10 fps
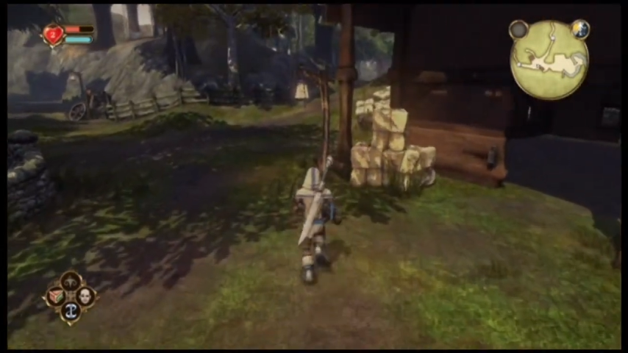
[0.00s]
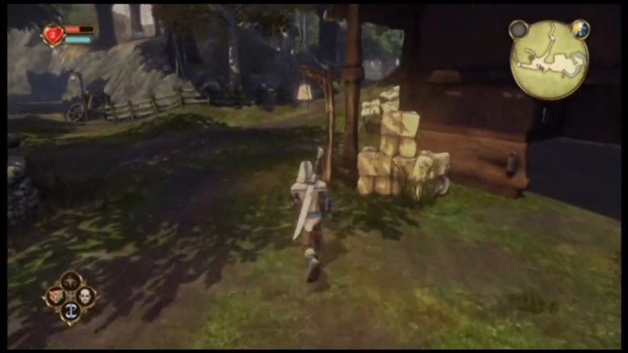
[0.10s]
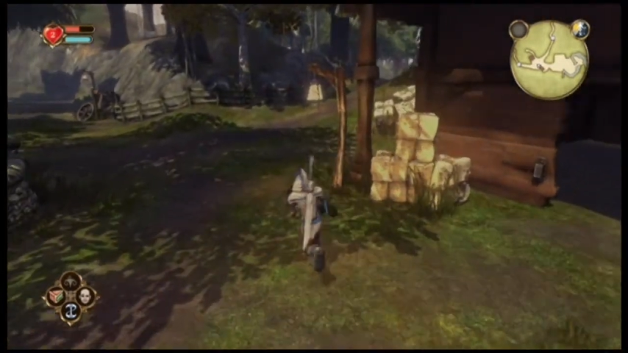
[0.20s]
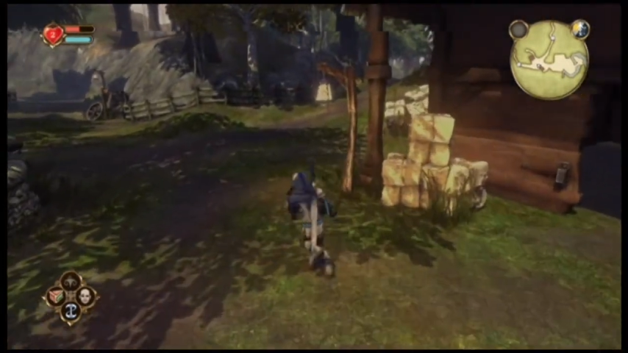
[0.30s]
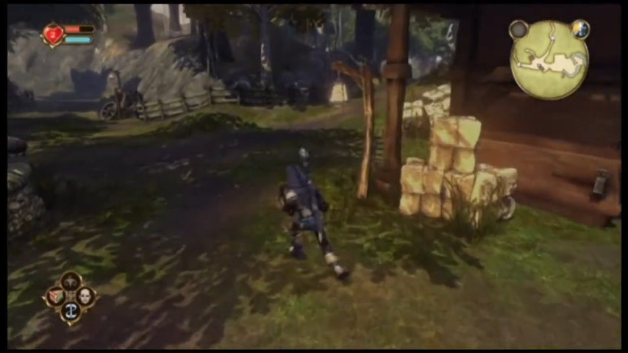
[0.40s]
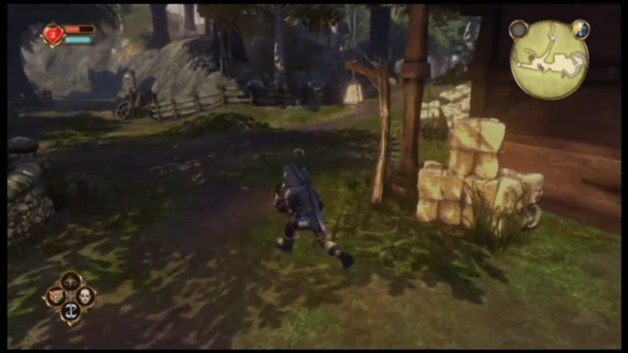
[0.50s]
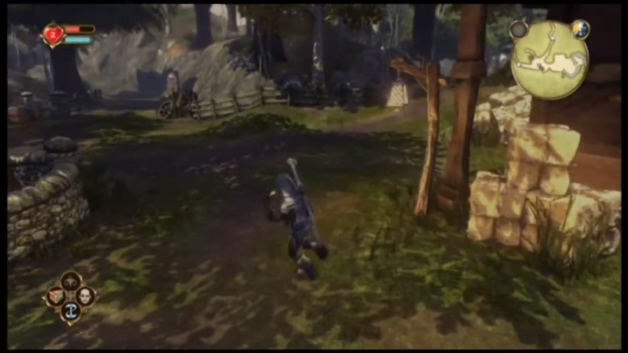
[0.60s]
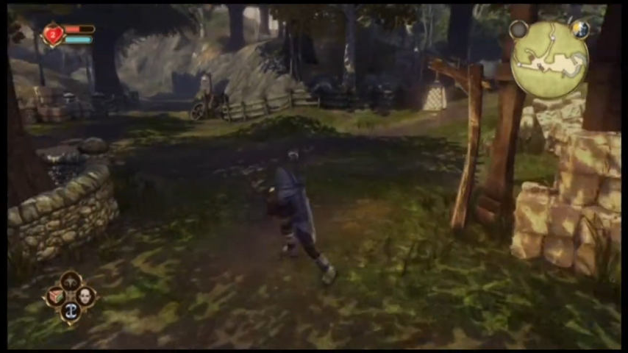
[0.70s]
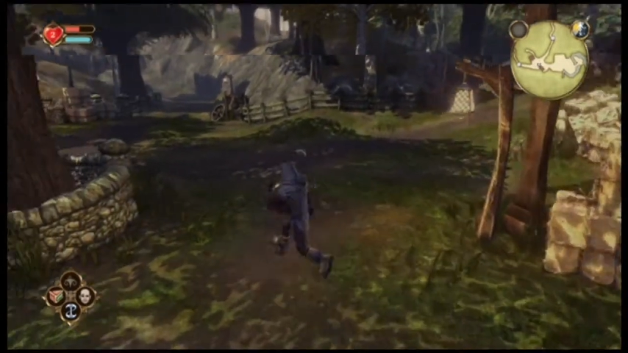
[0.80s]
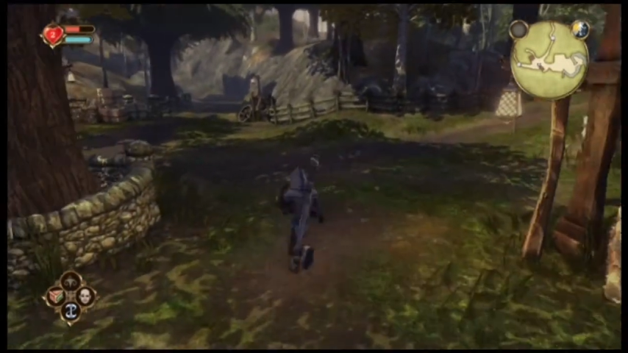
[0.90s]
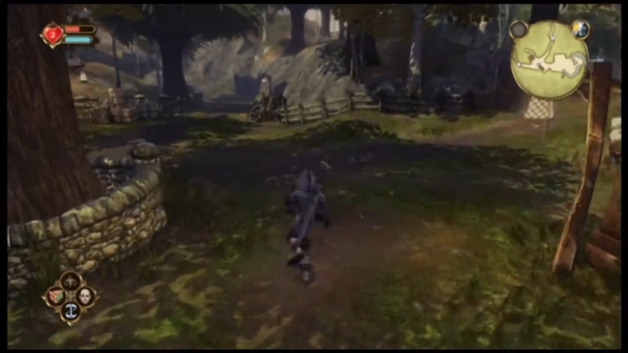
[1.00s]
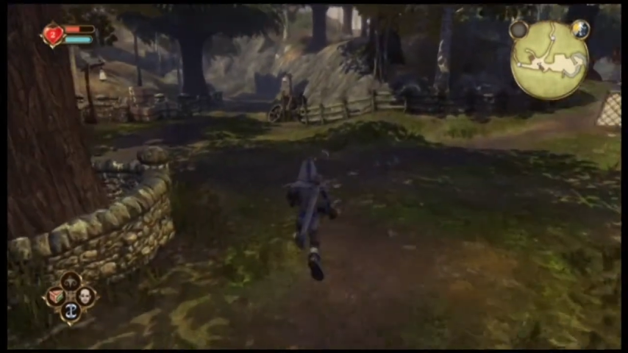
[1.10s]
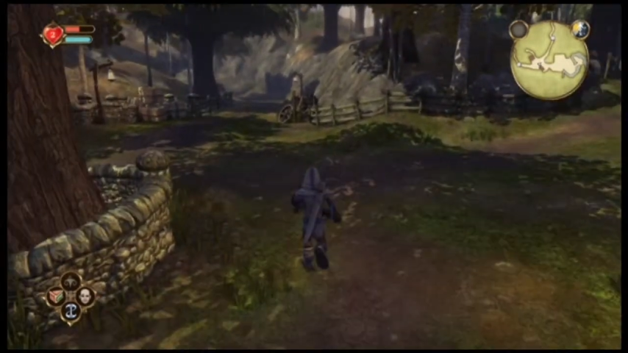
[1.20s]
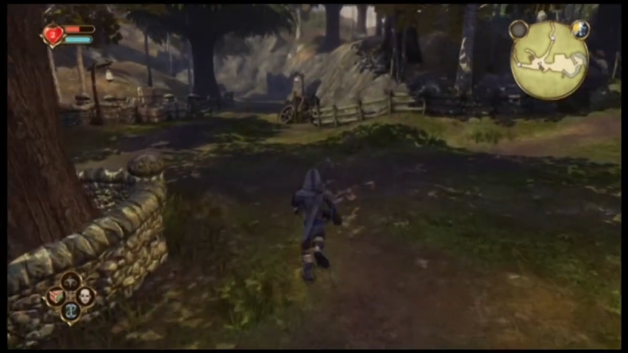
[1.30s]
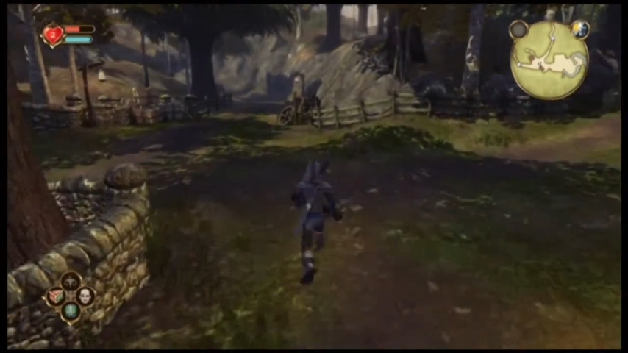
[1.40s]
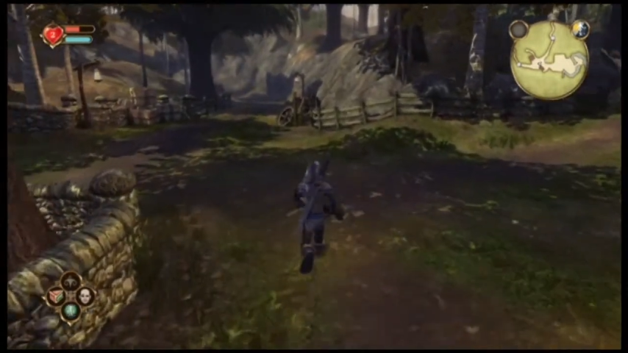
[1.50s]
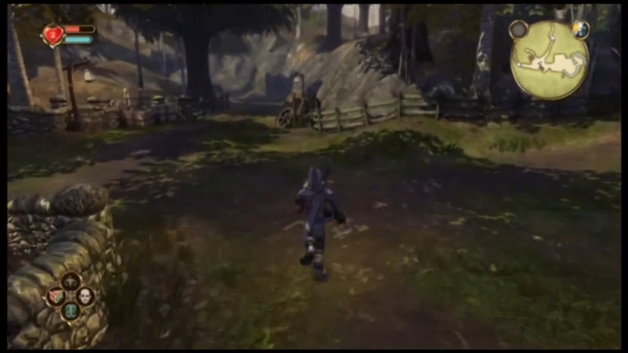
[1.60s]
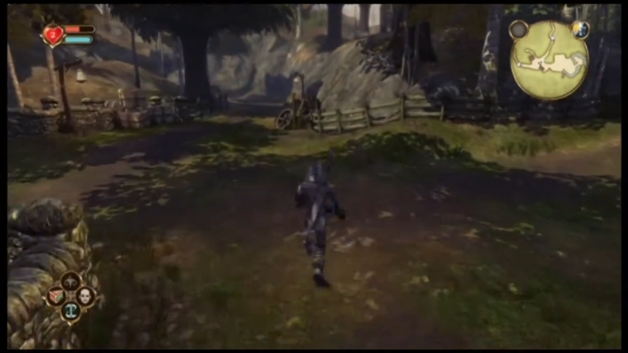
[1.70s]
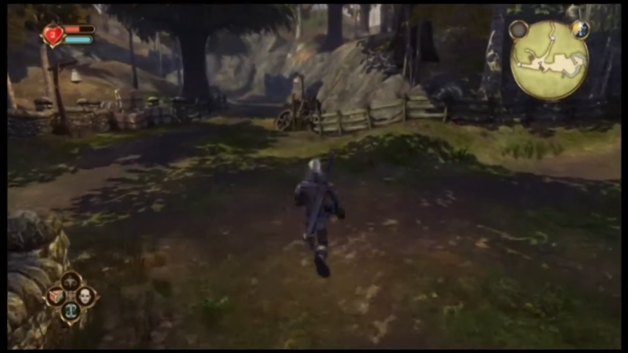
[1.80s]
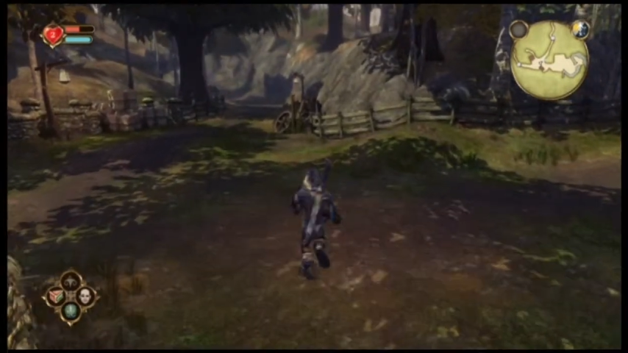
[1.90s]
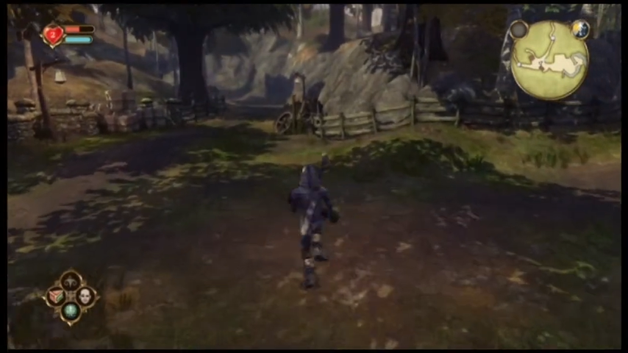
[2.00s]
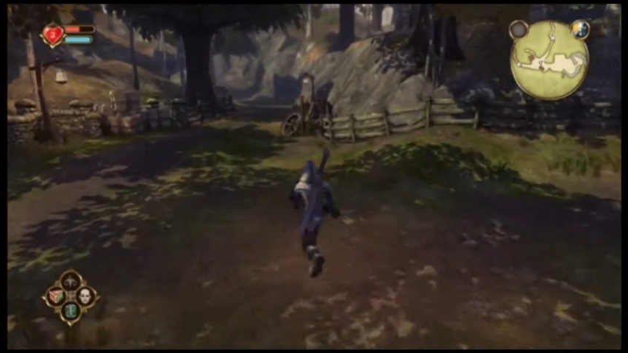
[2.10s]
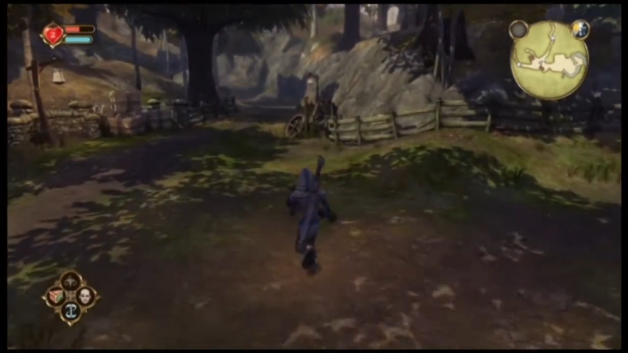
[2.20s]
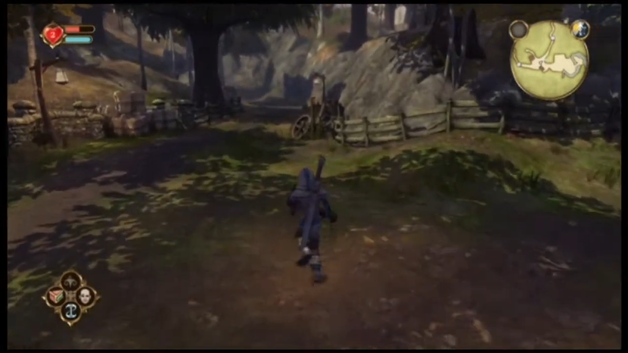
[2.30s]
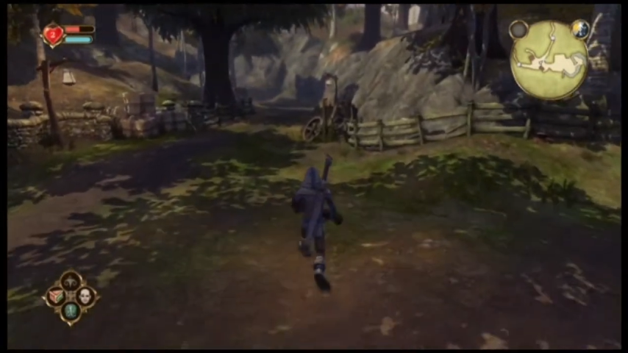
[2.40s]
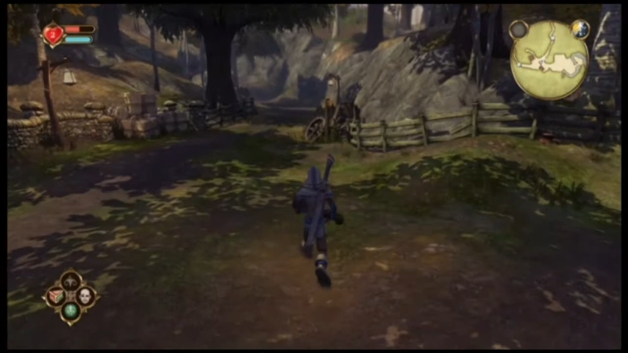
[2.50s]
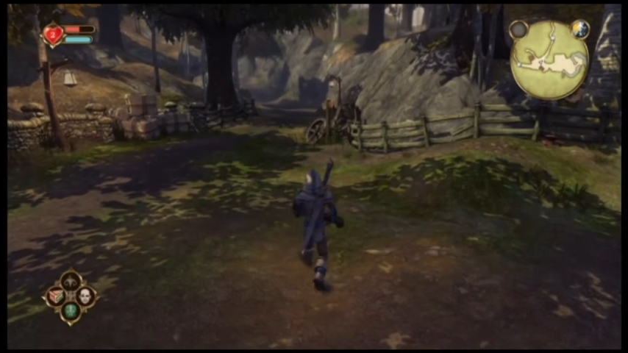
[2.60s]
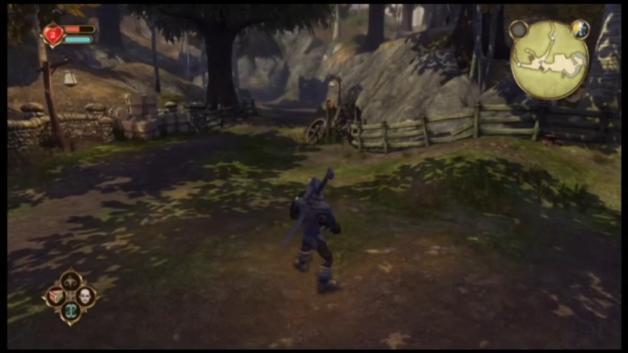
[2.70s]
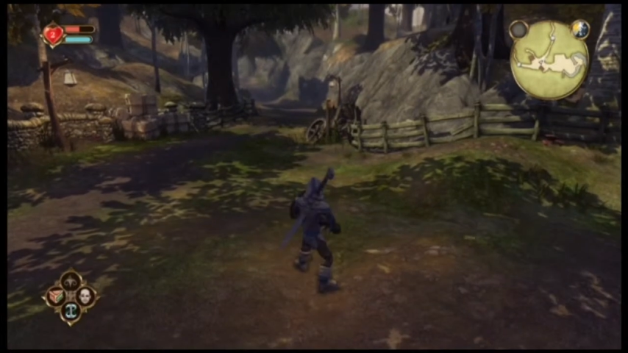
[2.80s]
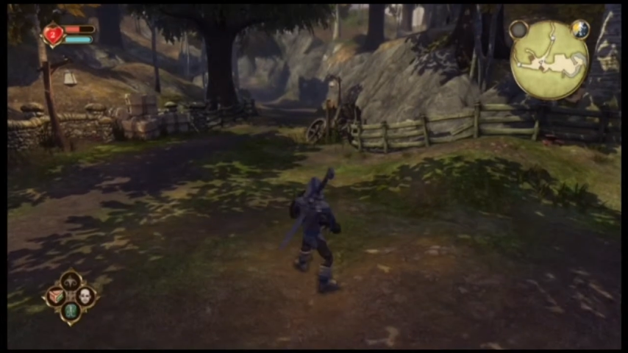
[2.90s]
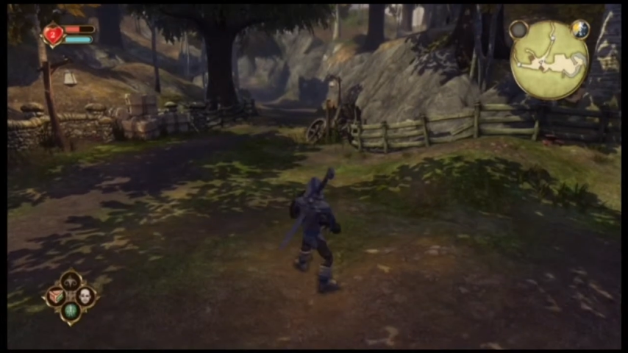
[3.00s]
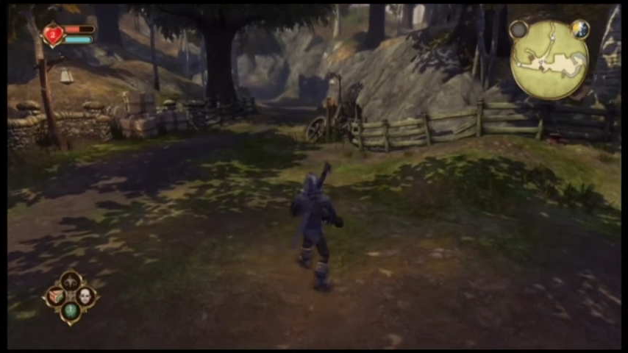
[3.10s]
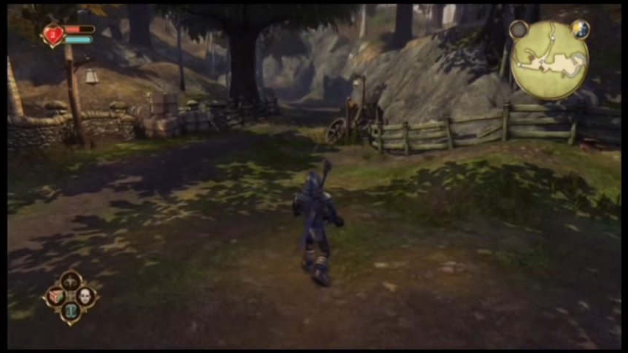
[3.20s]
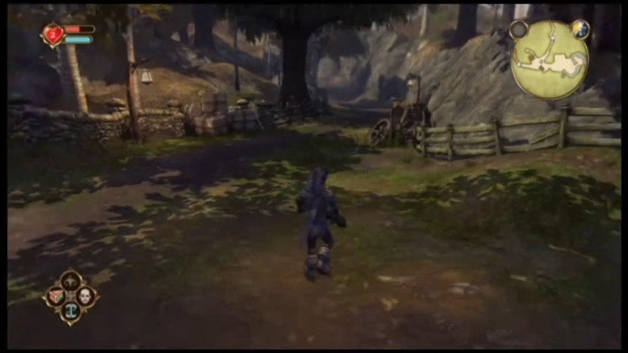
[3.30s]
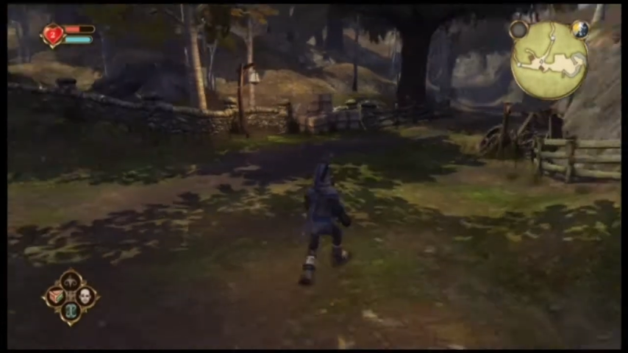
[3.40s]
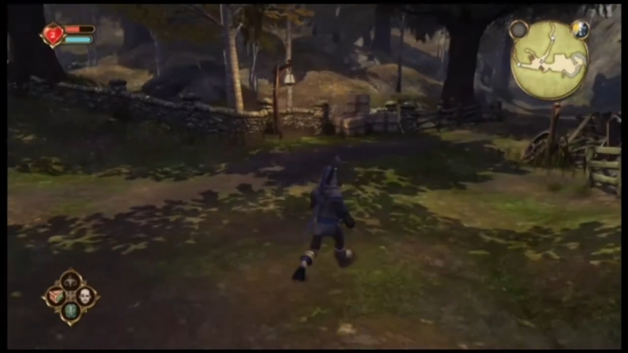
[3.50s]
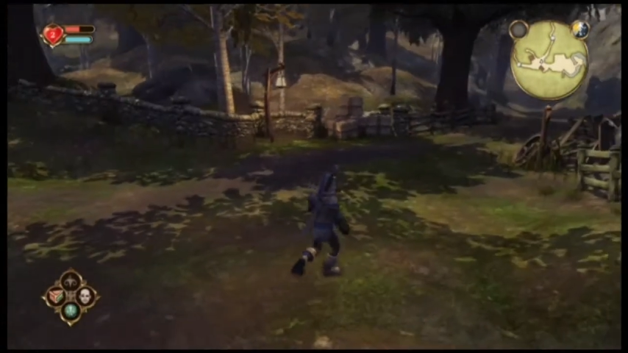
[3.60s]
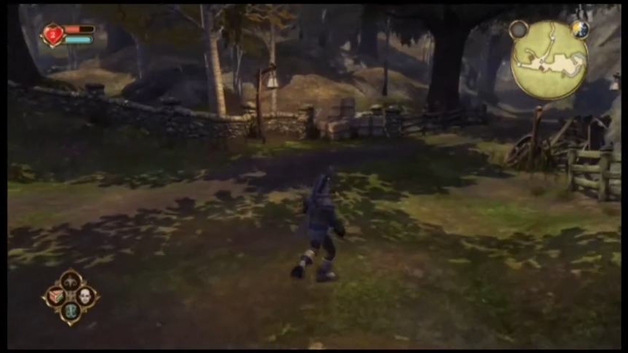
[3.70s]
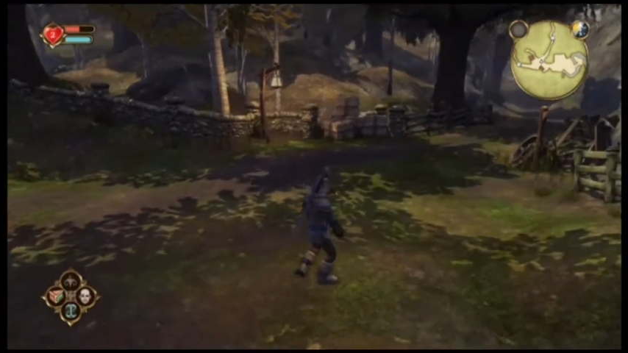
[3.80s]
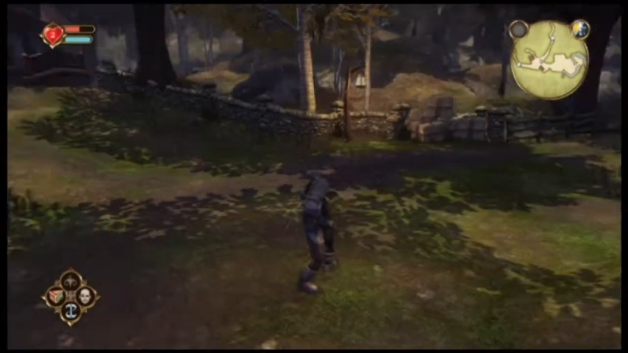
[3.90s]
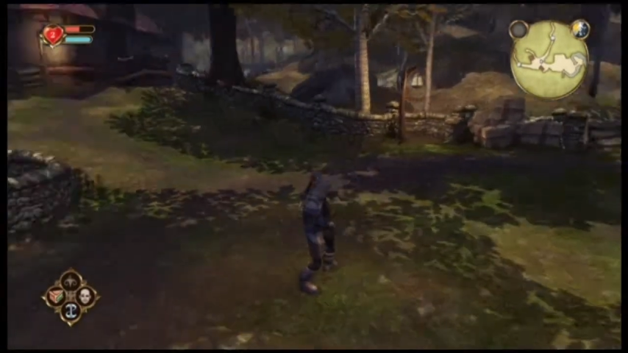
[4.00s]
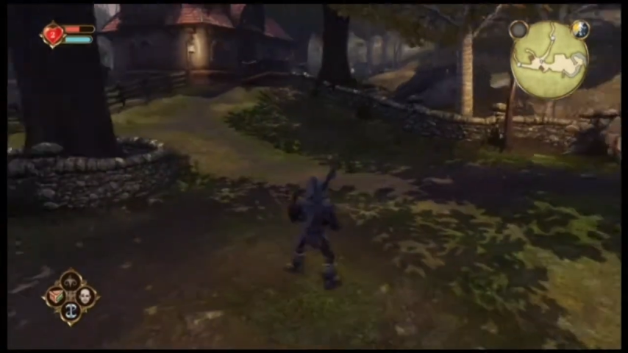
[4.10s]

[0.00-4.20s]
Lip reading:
[unreadable: no face in view]